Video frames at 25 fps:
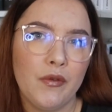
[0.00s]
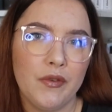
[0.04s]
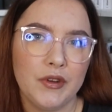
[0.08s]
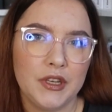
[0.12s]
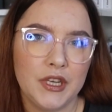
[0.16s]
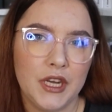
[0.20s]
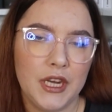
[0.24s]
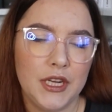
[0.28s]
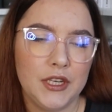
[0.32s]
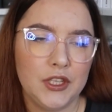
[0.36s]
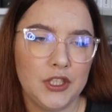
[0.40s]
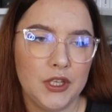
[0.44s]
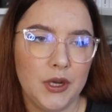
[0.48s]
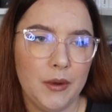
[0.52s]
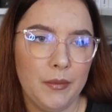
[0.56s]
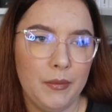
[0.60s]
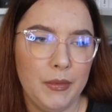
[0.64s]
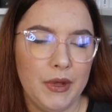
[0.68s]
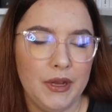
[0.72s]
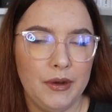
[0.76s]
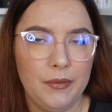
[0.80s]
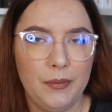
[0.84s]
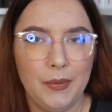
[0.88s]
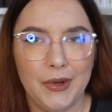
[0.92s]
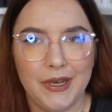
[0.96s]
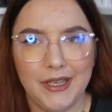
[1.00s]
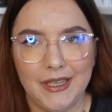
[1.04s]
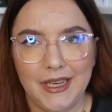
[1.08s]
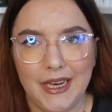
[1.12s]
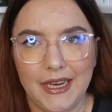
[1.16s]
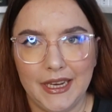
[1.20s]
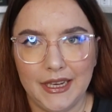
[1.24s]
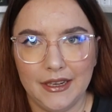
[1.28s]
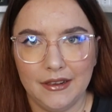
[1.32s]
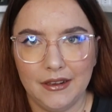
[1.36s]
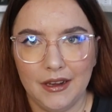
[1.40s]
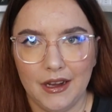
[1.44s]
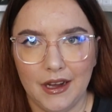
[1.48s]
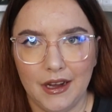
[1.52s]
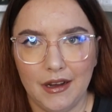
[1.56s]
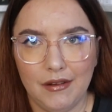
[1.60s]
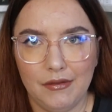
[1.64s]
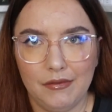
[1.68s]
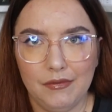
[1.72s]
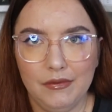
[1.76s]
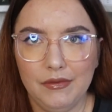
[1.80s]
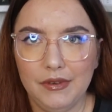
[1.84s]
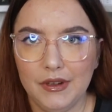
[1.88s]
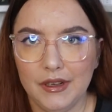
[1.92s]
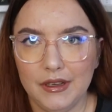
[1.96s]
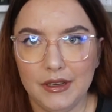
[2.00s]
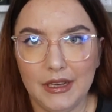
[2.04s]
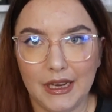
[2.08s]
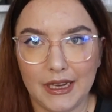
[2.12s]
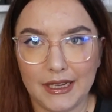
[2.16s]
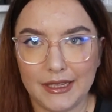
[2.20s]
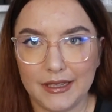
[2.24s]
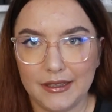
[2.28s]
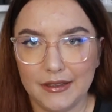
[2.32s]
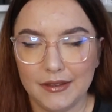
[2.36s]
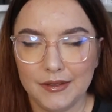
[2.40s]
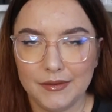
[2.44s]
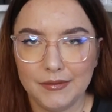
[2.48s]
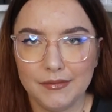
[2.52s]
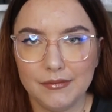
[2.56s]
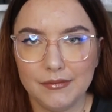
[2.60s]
of a time jump and when they have like